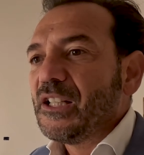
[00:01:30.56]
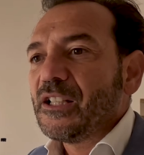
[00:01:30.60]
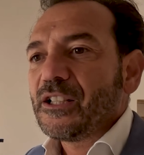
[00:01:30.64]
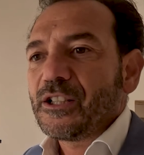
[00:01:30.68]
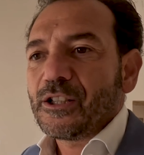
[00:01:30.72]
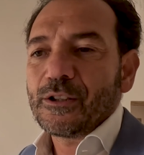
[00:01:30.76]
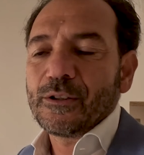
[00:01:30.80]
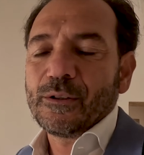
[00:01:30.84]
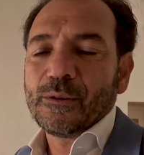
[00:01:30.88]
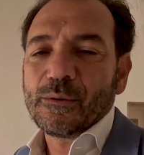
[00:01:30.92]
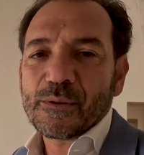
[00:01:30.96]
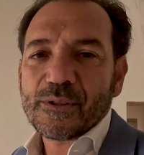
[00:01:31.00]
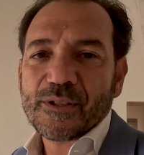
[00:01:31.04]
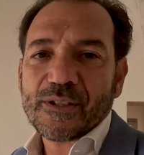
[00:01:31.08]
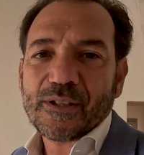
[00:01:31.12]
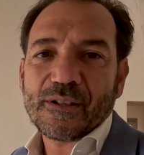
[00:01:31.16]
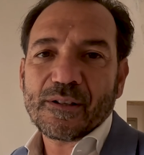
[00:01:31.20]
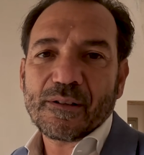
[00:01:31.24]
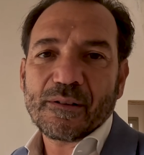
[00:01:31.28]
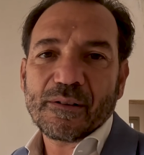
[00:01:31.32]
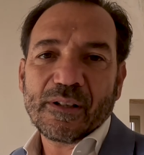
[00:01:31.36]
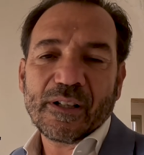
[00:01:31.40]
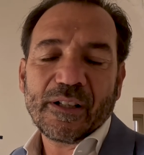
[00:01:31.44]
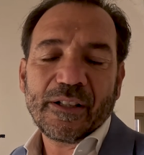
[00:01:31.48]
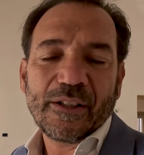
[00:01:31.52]
you're
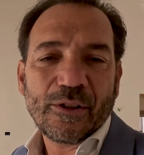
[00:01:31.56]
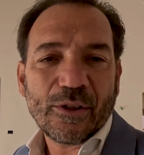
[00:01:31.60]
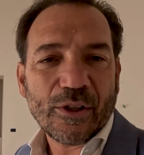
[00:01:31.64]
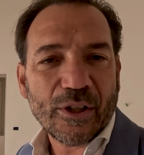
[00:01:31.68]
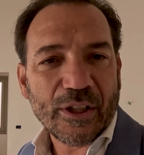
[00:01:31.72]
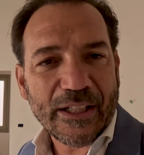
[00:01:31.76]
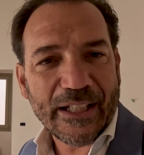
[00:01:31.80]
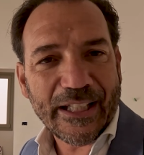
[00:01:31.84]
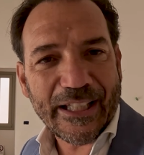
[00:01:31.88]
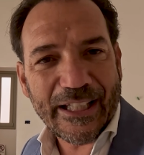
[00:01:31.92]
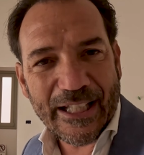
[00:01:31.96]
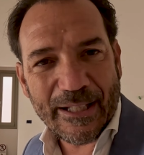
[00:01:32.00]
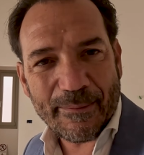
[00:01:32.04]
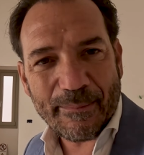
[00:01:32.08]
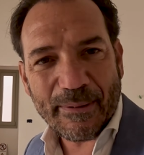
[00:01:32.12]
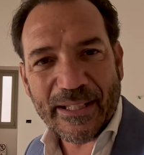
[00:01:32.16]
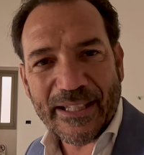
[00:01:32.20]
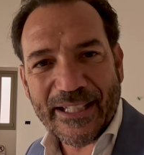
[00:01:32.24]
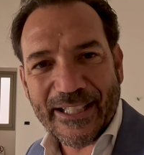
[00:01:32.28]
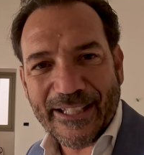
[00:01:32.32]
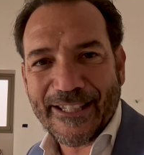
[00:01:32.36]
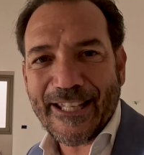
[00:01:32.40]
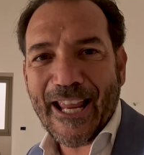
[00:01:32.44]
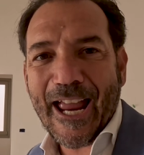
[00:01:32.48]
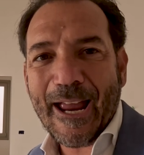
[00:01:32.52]
going to limit
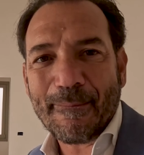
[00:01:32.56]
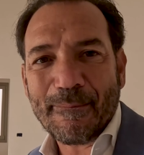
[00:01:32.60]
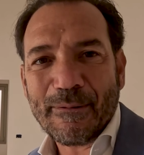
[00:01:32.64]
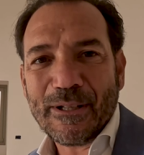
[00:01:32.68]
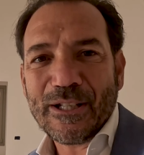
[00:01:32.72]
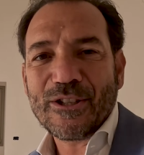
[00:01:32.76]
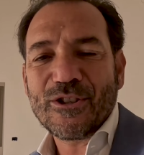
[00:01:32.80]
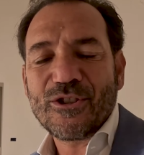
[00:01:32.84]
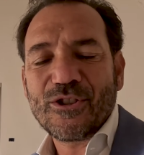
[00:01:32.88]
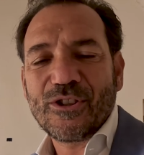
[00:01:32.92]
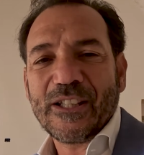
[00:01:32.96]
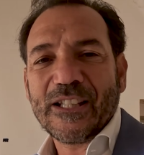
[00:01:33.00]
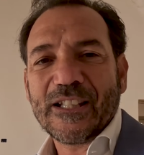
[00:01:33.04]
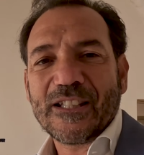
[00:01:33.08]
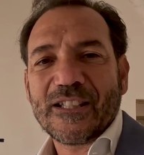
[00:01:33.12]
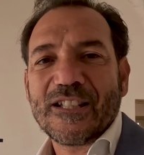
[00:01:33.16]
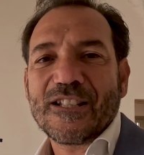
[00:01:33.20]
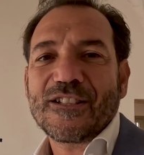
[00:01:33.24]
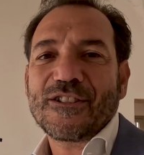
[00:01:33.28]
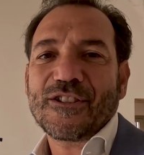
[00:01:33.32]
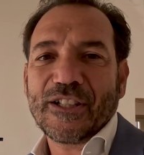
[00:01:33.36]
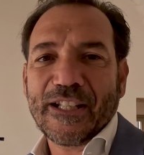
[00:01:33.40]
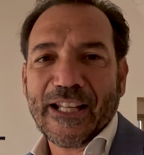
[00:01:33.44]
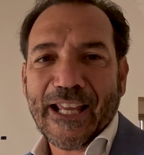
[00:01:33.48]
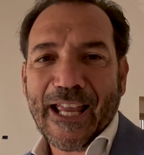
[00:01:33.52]
the damage that
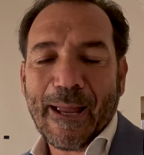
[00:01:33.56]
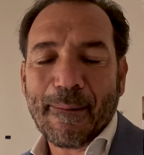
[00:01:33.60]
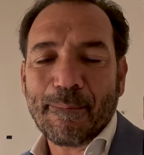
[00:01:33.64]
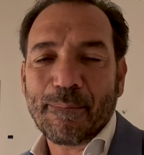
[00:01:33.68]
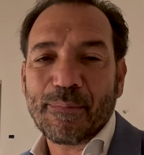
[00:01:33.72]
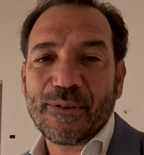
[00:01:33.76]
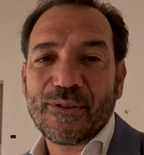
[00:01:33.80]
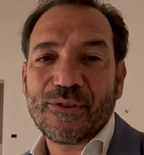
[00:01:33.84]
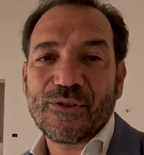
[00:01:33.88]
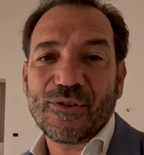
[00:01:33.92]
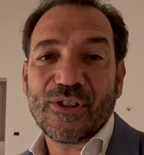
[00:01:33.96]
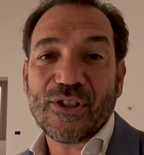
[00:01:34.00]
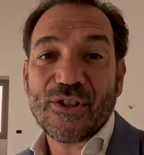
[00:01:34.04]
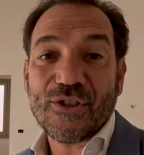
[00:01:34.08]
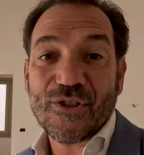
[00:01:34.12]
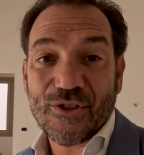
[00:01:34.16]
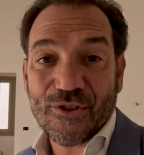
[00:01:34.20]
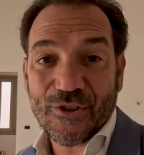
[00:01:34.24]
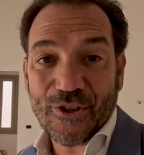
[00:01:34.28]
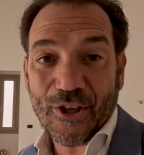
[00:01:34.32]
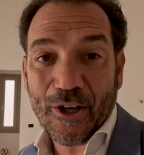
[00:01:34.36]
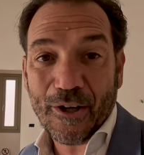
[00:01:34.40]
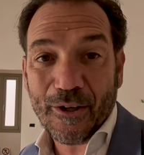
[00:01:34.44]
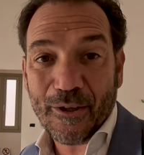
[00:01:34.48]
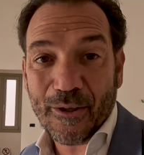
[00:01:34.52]
is going to happen to the
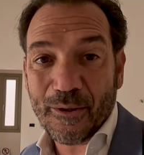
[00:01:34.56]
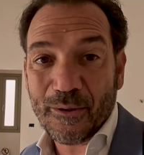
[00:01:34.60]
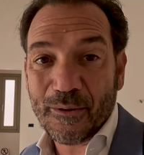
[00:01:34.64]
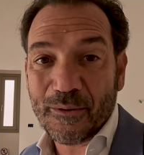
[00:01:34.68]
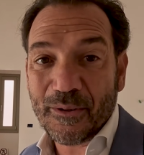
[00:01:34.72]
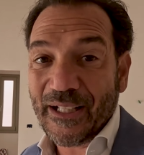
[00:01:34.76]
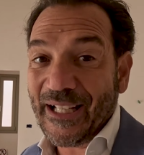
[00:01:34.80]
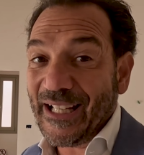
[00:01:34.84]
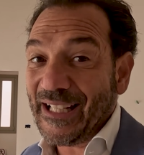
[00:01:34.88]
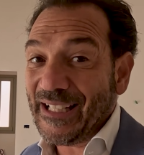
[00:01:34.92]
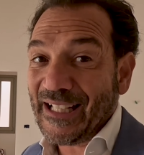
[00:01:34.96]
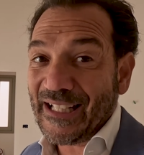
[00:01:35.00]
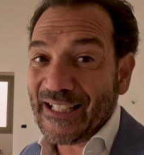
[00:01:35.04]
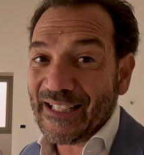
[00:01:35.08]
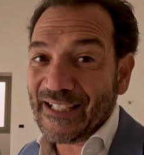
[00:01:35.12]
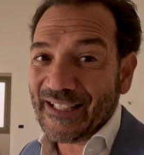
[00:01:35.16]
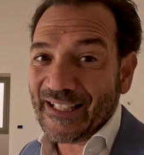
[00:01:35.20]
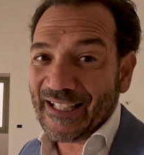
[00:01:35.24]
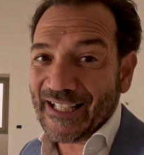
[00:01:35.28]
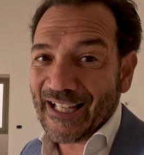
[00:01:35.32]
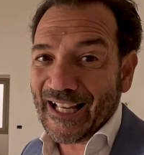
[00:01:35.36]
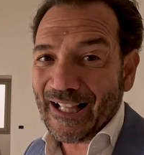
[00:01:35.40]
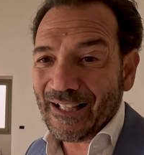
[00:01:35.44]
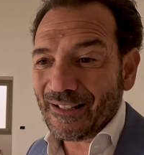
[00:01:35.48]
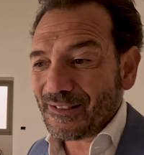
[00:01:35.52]
stone and
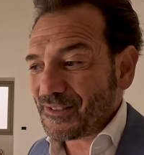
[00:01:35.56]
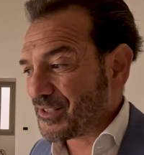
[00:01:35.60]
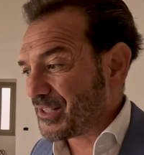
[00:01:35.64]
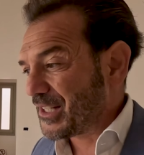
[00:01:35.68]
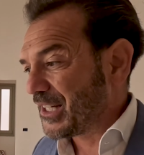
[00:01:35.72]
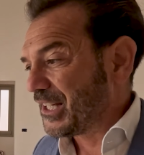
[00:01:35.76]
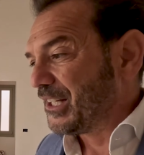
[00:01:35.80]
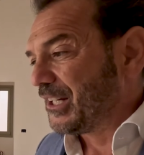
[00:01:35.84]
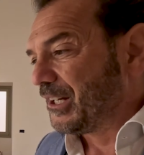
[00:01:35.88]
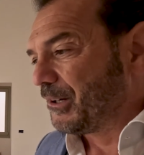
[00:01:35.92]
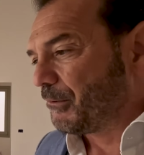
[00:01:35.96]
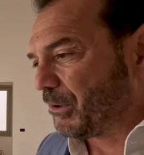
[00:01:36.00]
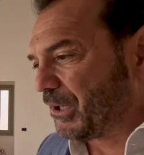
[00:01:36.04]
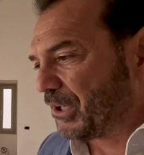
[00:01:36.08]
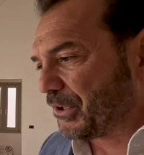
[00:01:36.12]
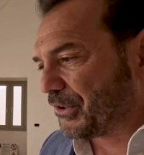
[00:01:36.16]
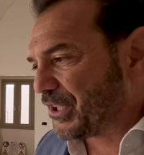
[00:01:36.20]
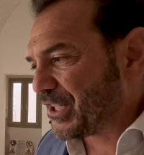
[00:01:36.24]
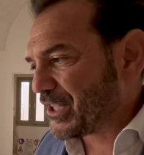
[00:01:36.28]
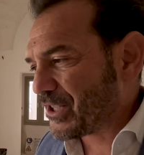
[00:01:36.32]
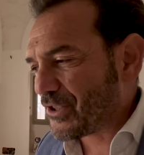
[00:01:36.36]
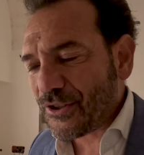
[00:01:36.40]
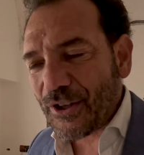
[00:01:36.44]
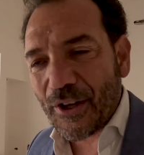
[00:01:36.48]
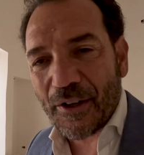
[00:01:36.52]
anything else. Well,
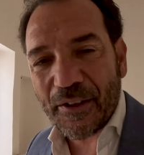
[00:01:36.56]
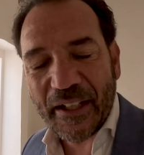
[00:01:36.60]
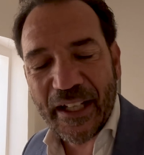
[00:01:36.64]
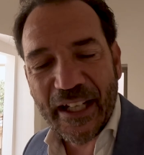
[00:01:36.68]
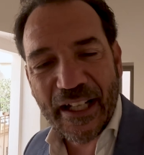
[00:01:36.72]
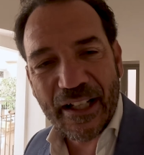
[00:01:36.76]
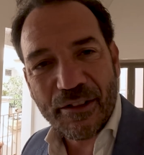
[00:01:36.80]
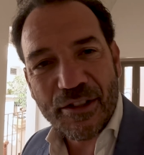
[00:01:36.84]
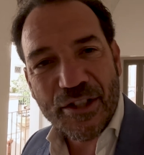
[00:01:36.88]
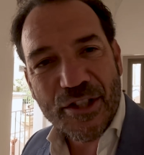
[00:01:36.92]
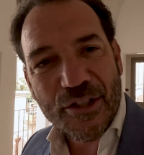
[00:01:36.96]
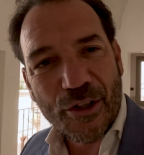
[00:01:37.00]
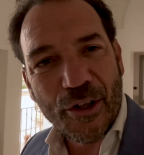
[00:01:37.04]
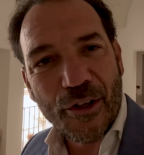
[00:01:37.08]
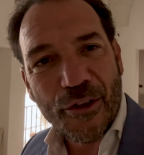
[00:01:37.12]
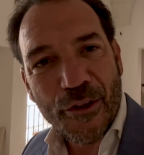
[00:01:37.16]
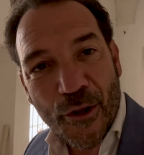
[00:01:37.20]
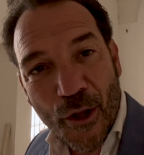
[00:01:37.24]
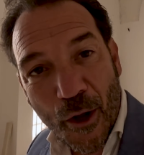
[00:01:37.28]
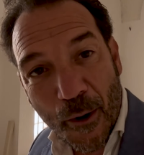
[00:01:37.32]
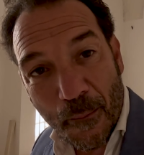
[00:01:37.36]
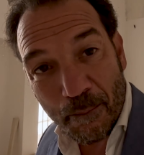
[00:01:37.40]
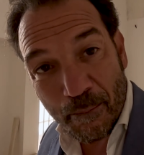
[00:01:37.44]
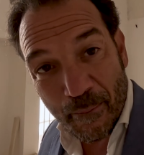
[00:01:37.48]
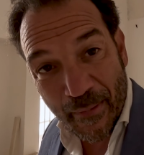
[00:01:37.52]
this stone here has got
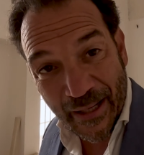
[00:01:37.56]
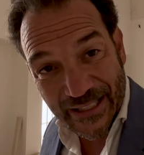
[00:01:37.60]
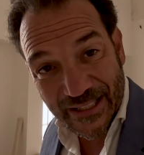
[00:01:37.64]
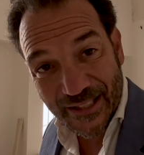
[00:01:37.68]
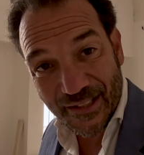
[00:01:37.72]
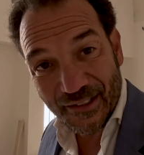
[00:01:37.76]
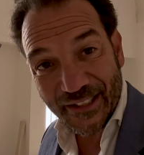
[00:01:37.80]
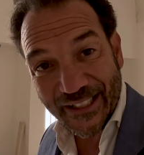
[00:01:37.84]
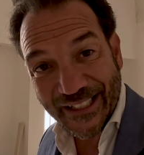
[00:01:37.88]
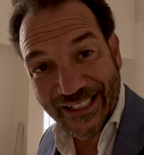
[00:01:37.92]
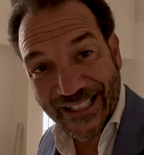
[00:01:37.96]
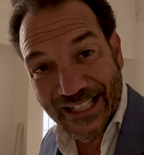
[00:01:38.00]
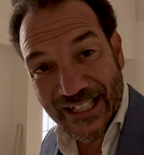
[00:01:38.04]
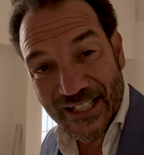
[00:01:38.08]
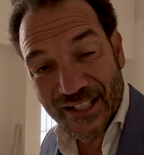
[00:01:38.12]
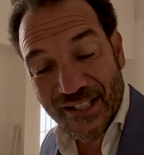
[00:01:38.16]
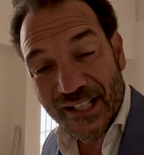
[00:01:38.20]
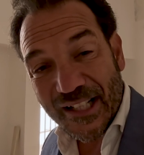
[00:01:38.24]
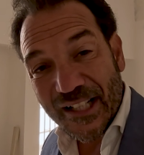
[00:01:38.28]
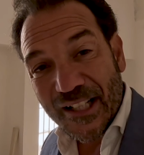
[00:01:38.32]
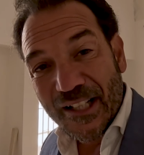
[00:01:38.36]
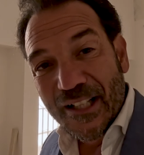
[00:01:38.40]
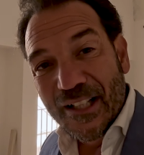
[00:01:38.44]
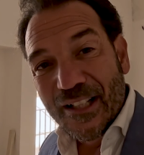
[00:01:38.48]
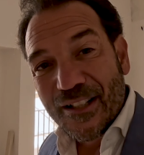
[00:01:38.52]
non-metal in it,
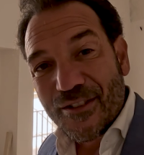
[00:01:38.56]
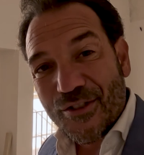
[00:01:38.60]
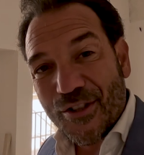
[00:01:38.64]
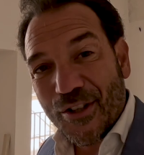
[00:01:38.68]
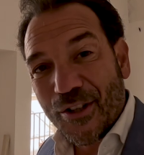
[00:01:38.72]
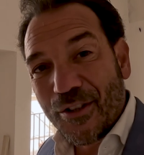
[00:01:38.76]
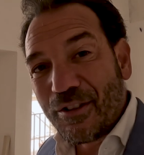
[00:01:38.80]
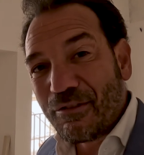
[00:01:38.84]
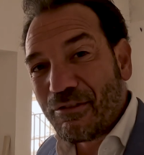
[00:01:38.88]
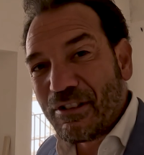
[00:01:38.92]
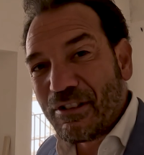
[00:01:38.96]
so there